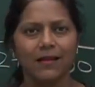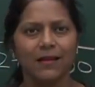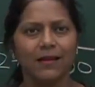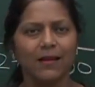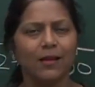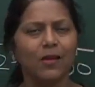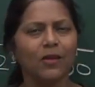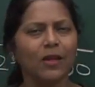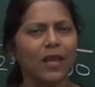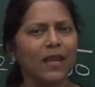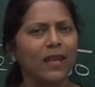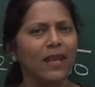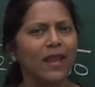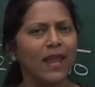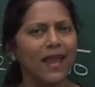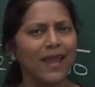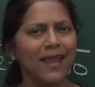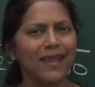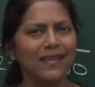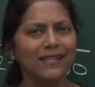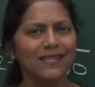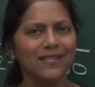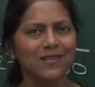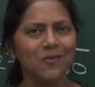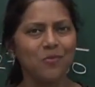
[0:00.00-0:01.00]
Look at
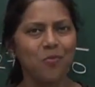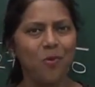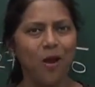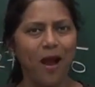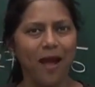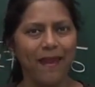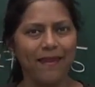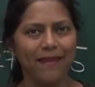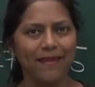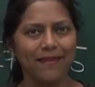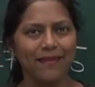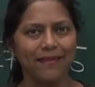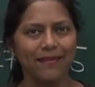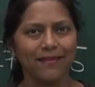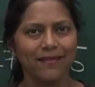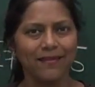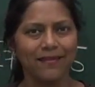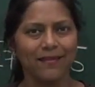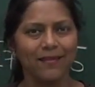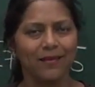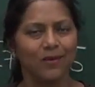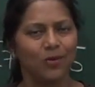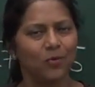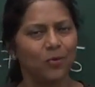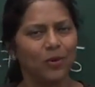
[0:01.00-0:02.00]
81.
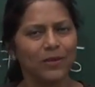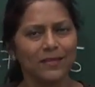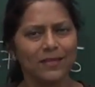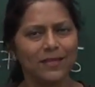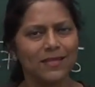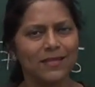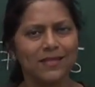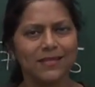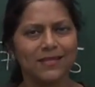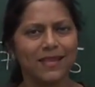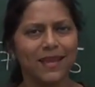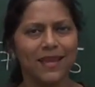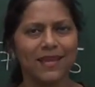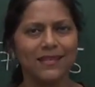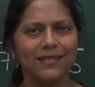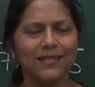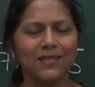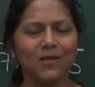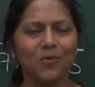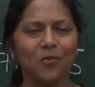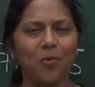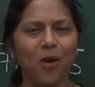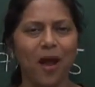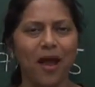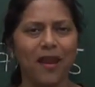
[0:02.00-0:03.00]
What is
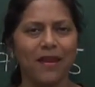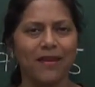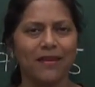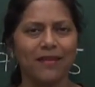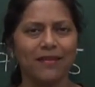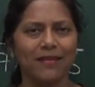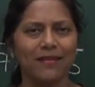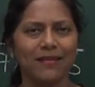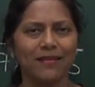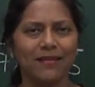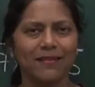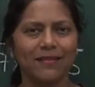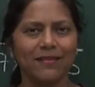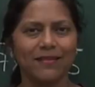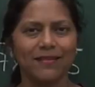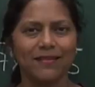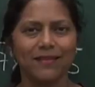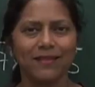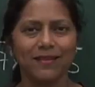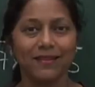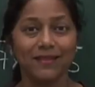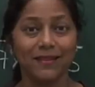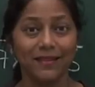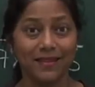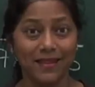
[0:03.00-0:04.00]
81?
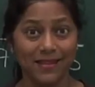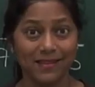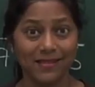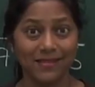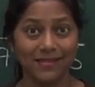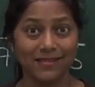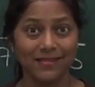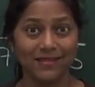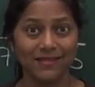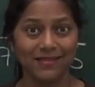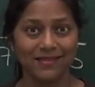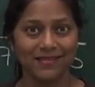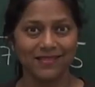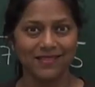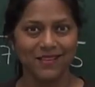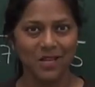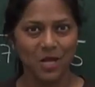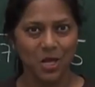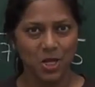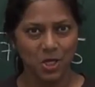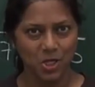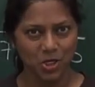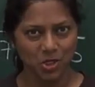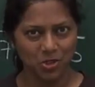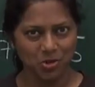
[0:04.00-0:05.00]
Yes,
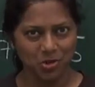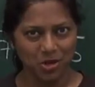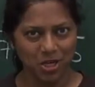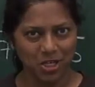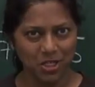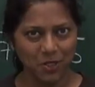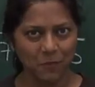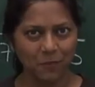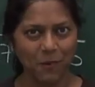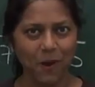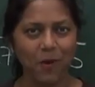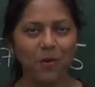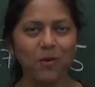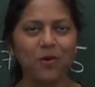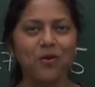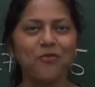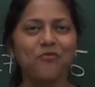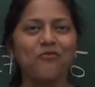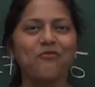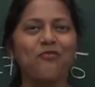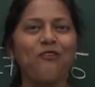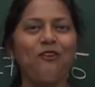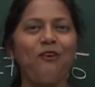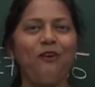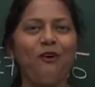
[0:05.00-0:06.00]
3 to the power of
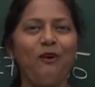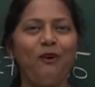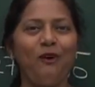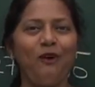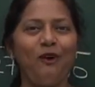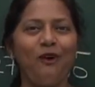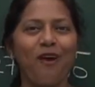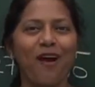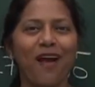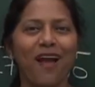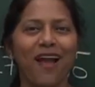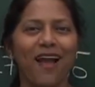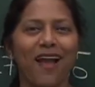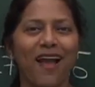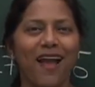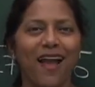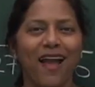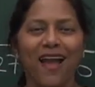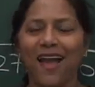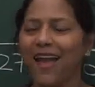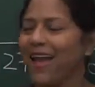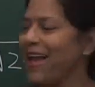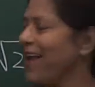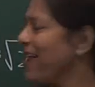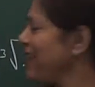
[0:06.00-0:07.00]
4.
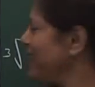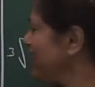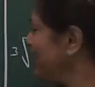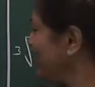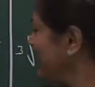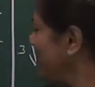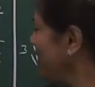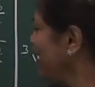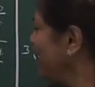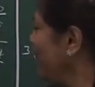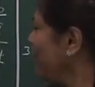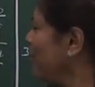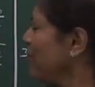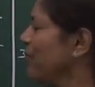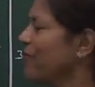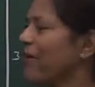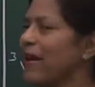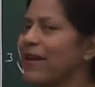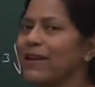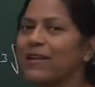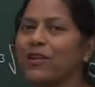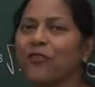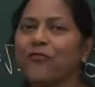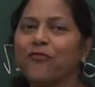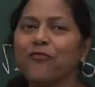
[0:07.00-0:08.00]
And here we
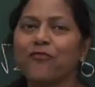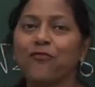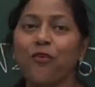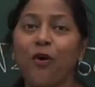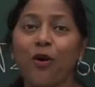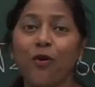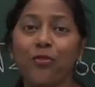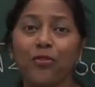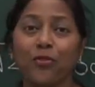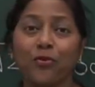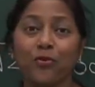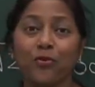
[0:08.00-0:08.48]
write the fourth